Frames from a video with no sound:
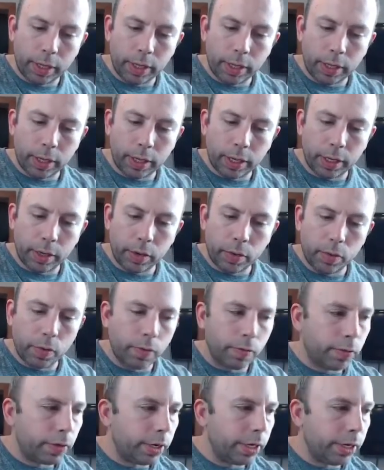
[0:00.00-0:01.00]
and then go
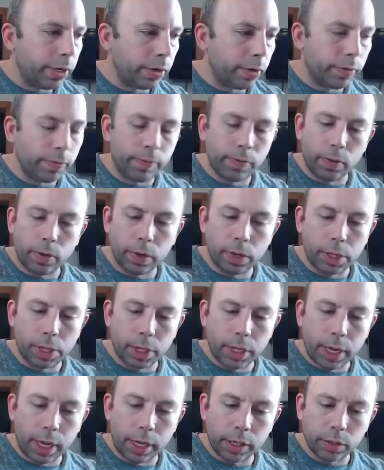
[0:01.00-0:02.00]
over here for his
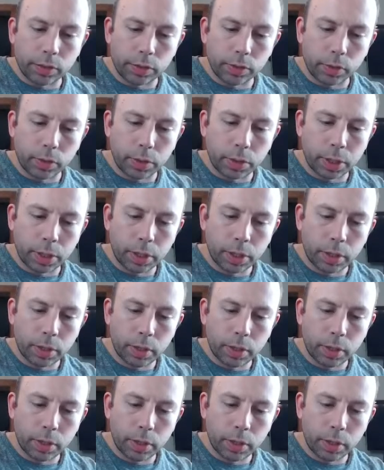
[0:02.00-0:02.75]
nostrils.